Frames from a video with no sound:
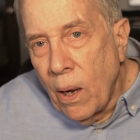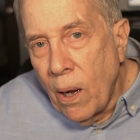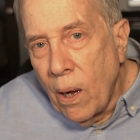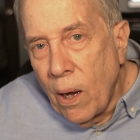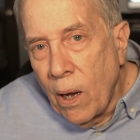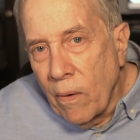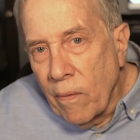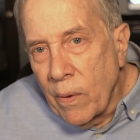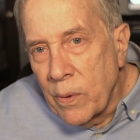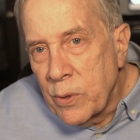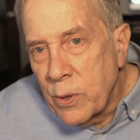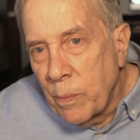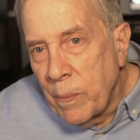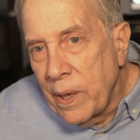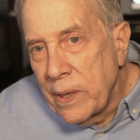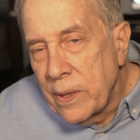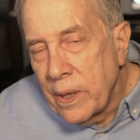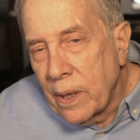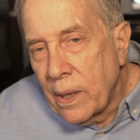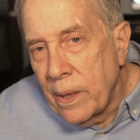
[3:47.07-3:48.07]
All those are
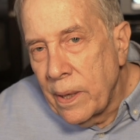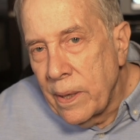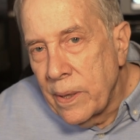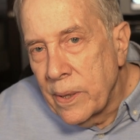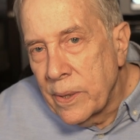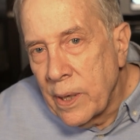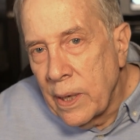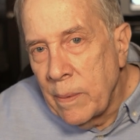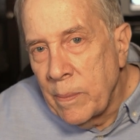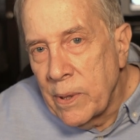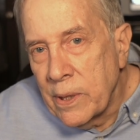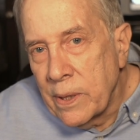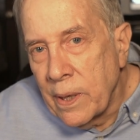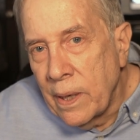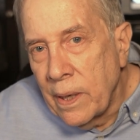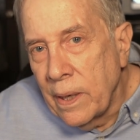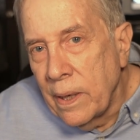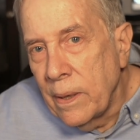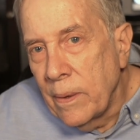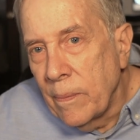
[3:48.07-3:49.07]
basically the same
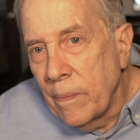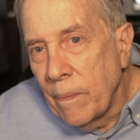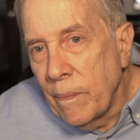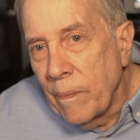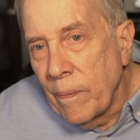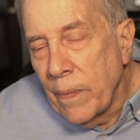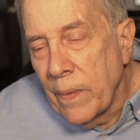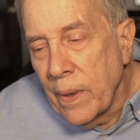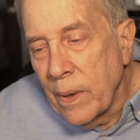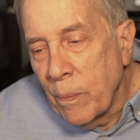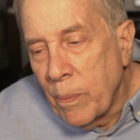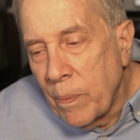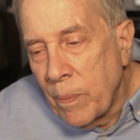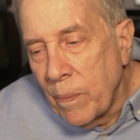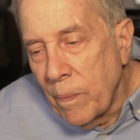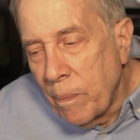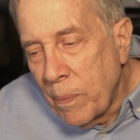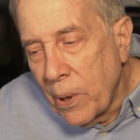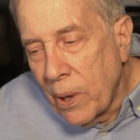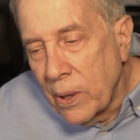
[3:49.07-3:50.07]
design. The
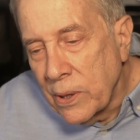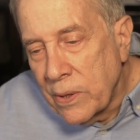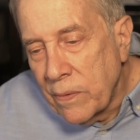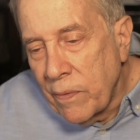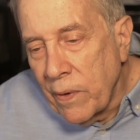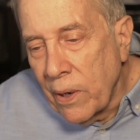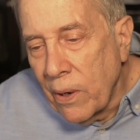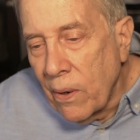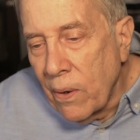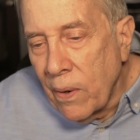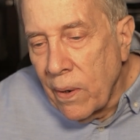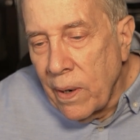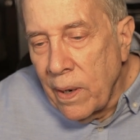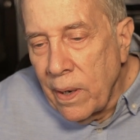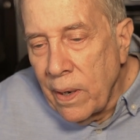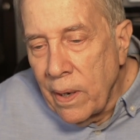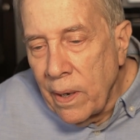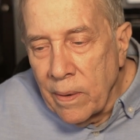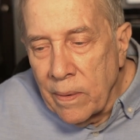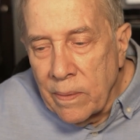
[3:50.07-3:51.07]
parts
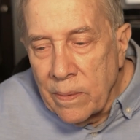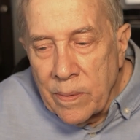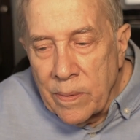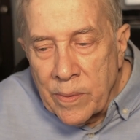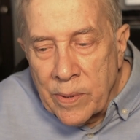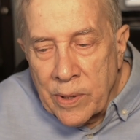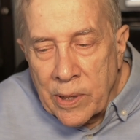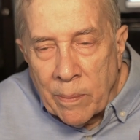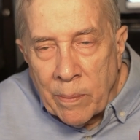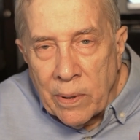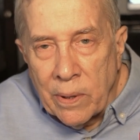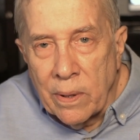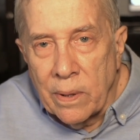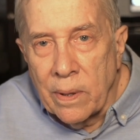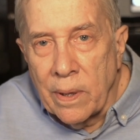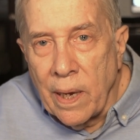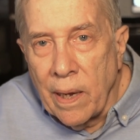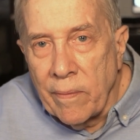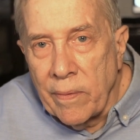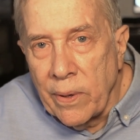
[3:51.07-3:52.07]
vary, and some
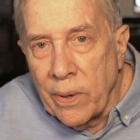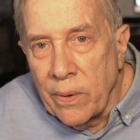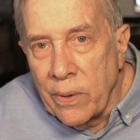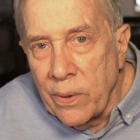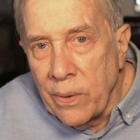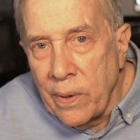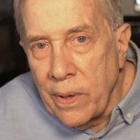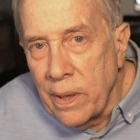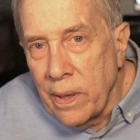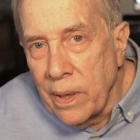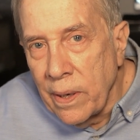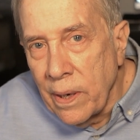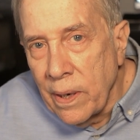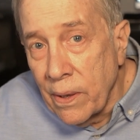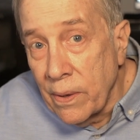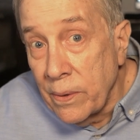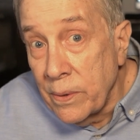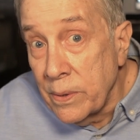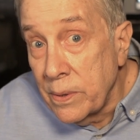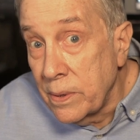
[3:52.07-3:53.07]
are heavier duty than
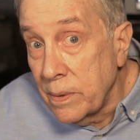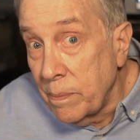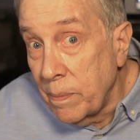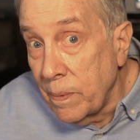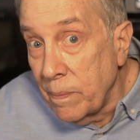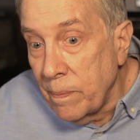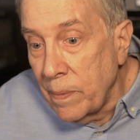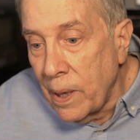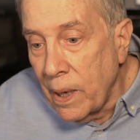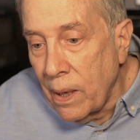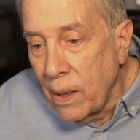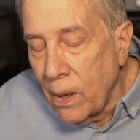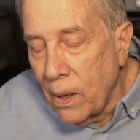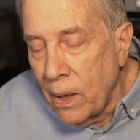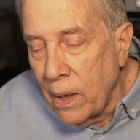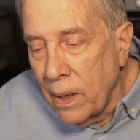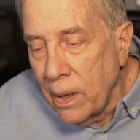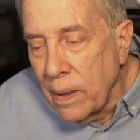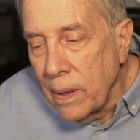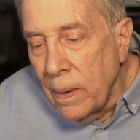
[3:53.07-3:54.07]
others by a
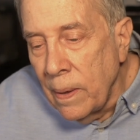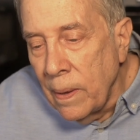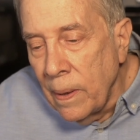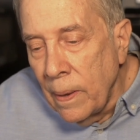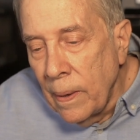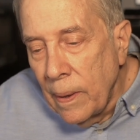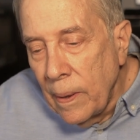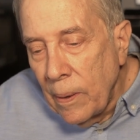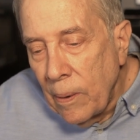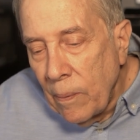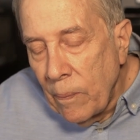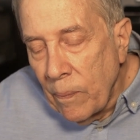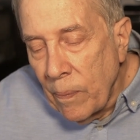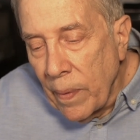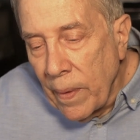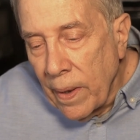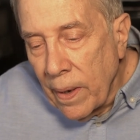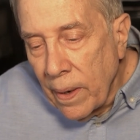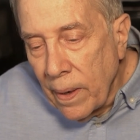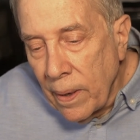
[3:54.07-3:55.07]
lot
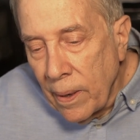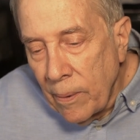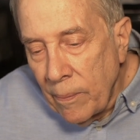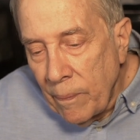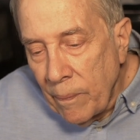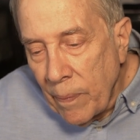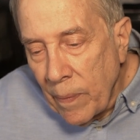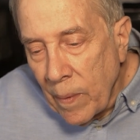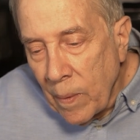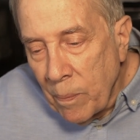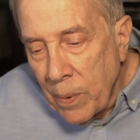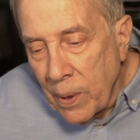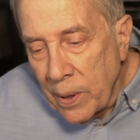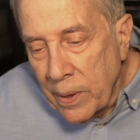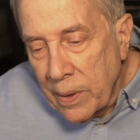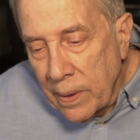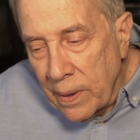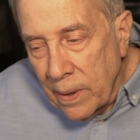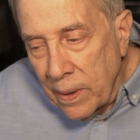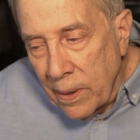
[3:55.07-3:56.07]
um,
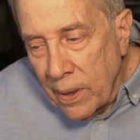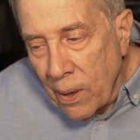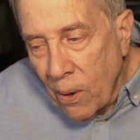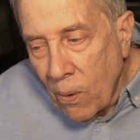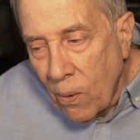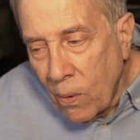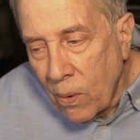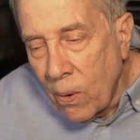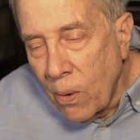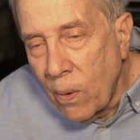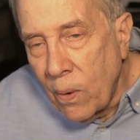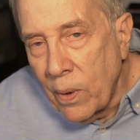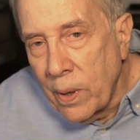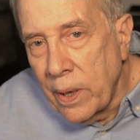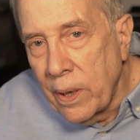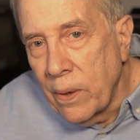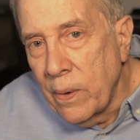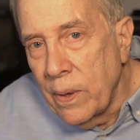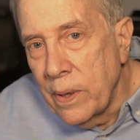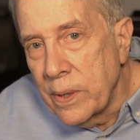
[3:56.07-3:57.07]
but the whole goal
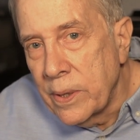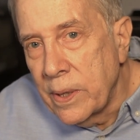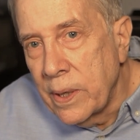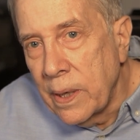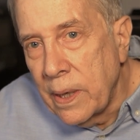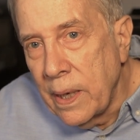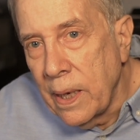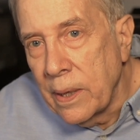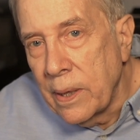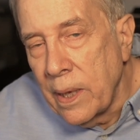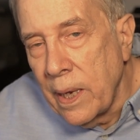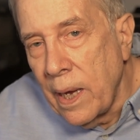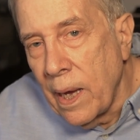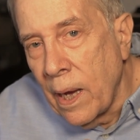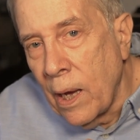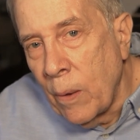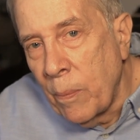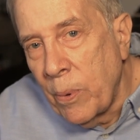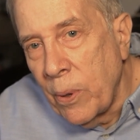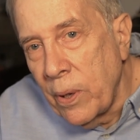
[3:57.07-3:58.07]
here is to get the
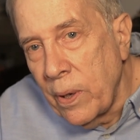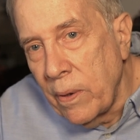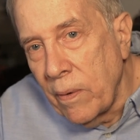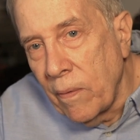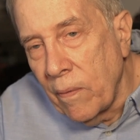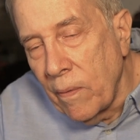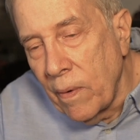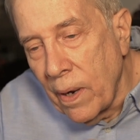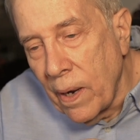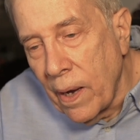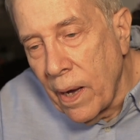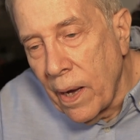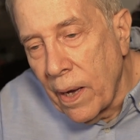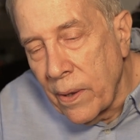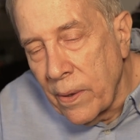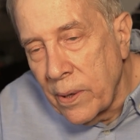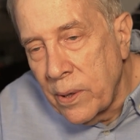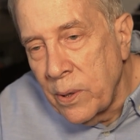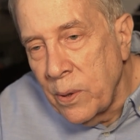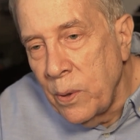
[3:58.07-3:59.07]
output out
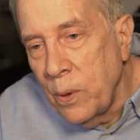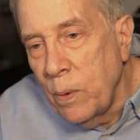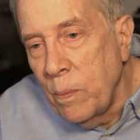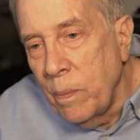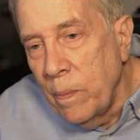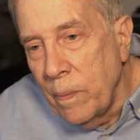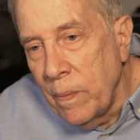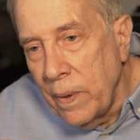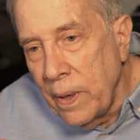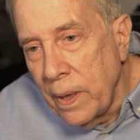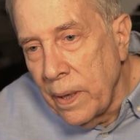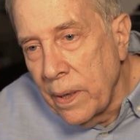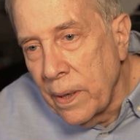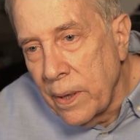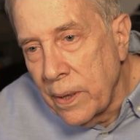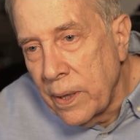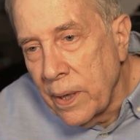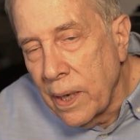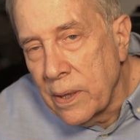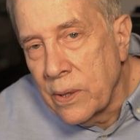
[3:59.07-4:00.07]
of the tube into
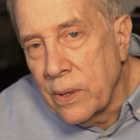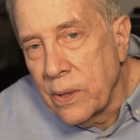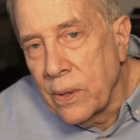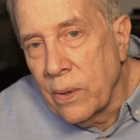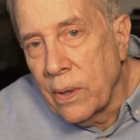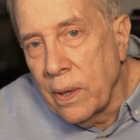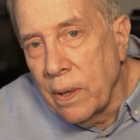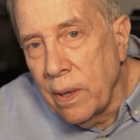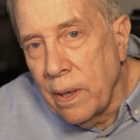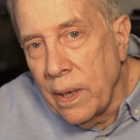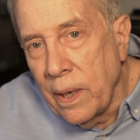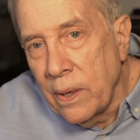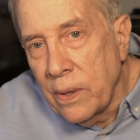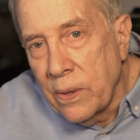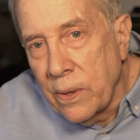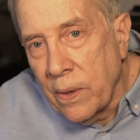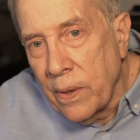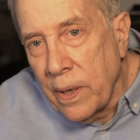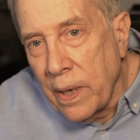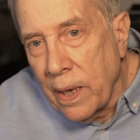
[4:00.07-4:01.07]
the tank circuit and
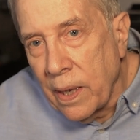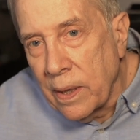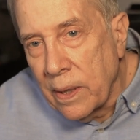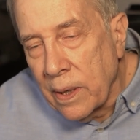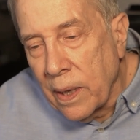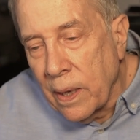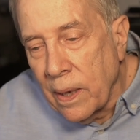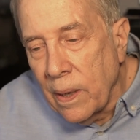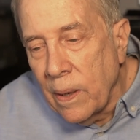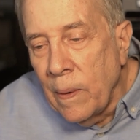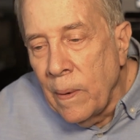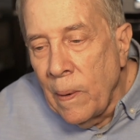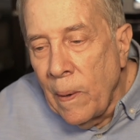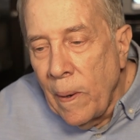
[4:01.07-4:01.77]
to the antenna